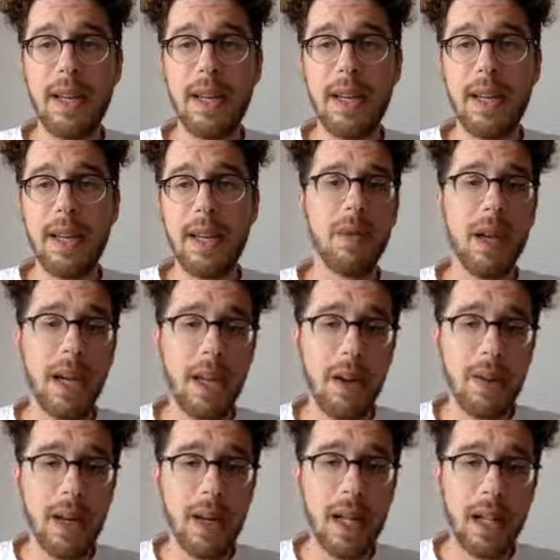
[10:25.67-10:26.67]
have
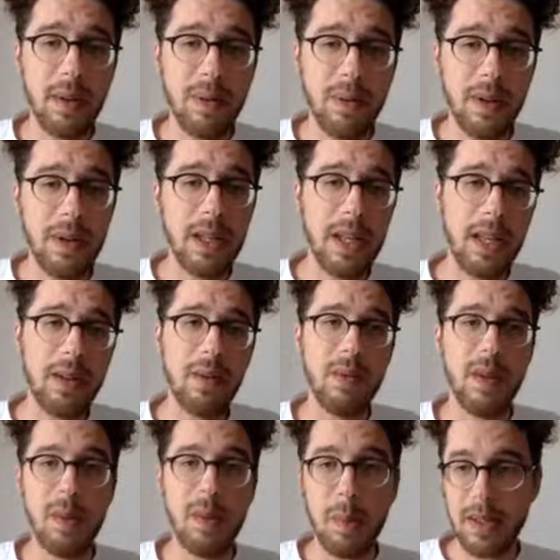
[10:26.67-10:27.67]
higher alpha and
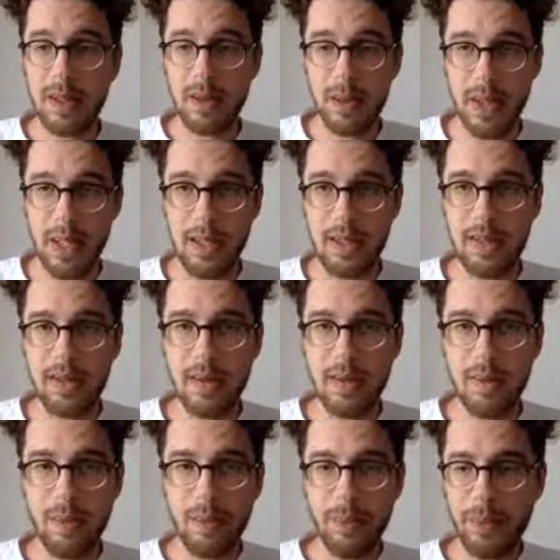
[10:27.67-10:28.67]
Vmax rates.